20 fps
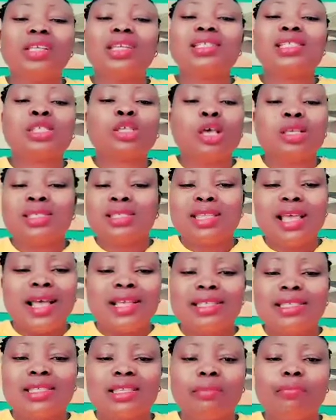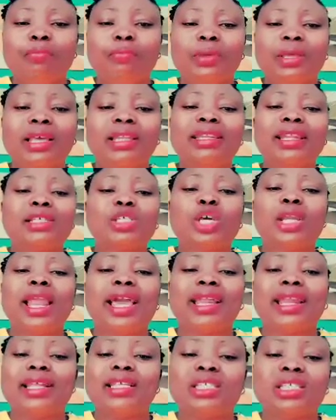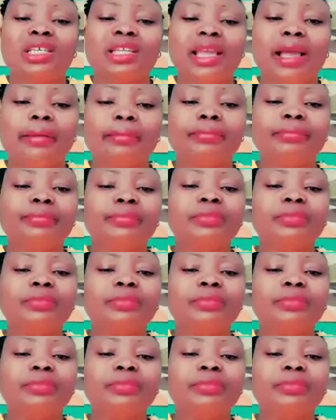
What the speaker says: substance, a nation like Nigeria,